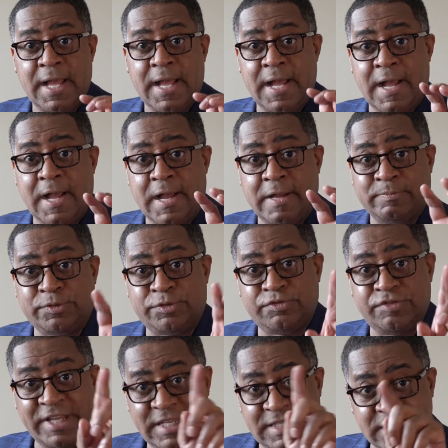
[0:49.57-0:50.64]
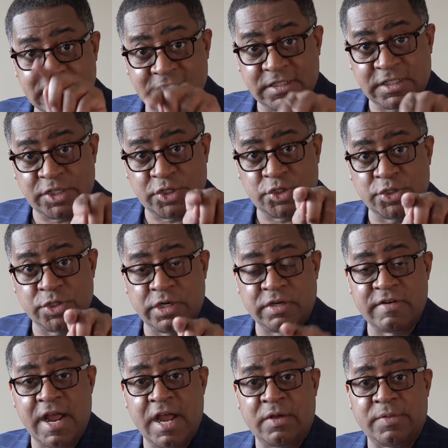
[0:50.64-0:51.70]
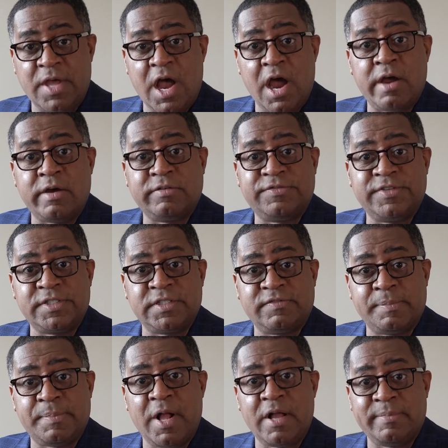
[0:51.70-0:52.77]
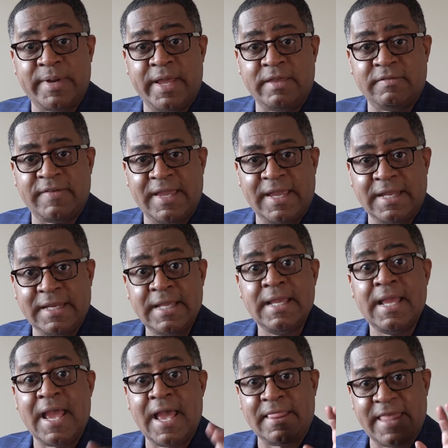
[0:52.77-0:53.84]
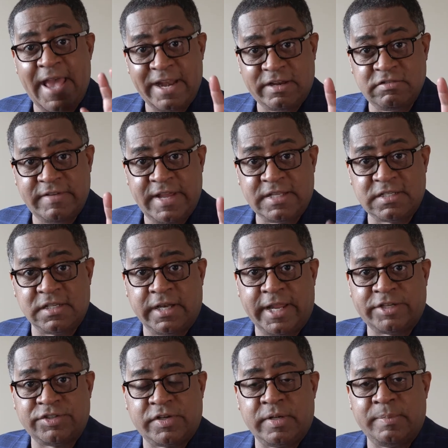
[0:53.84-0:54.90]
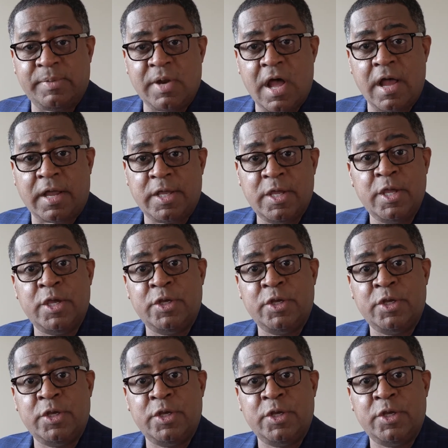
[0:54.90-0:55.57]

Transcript: um, freezes the tissue around the orifice of the pulmonary vein and that creates an electrical block.